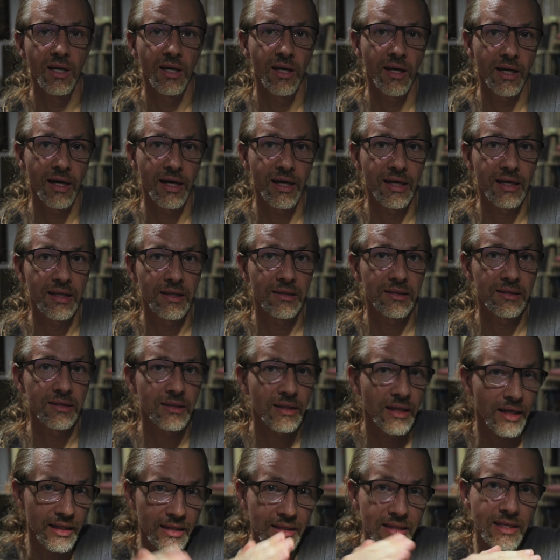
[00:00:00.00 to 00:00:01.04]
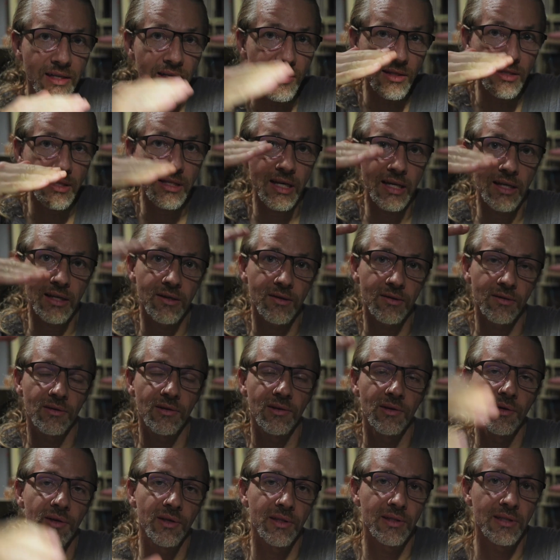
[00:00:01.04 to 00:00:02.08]
And, and there is like,
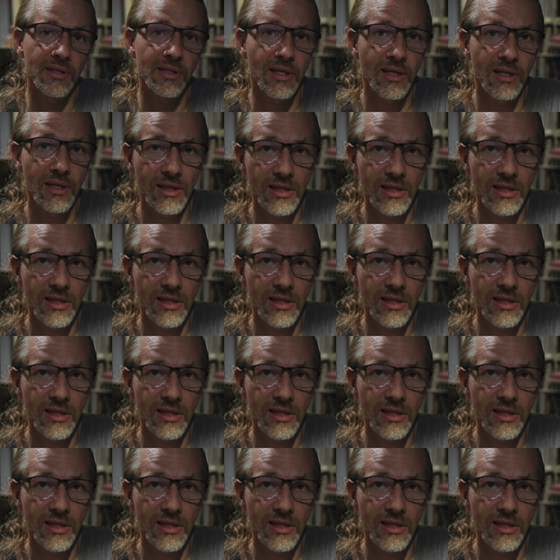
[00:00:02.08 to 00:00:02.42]
uh, the,